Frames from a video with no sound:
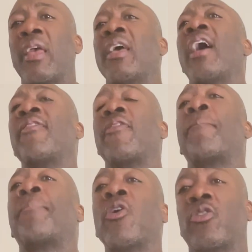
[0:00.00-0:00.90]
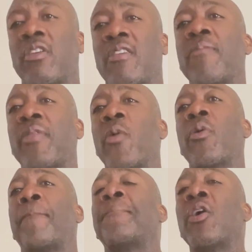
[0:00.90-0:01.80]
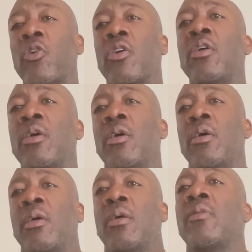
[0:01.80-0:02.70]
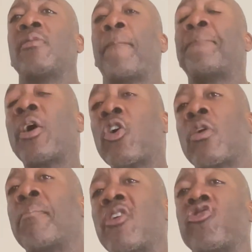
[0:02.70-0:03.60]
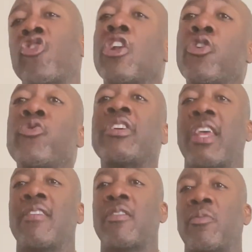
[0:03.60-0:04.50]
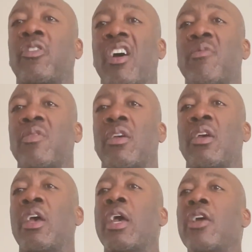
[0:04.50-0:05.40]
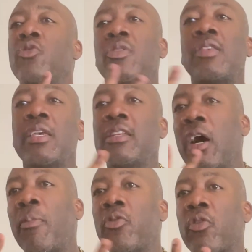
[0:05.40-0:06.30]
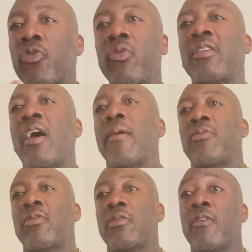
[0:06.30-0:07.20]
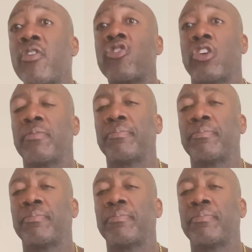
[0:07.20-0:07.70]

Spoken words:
And then the Perc, the same thing with a Perc. The Perc makes you hallucinate sometimes. And you see doubles or 3 times the vision.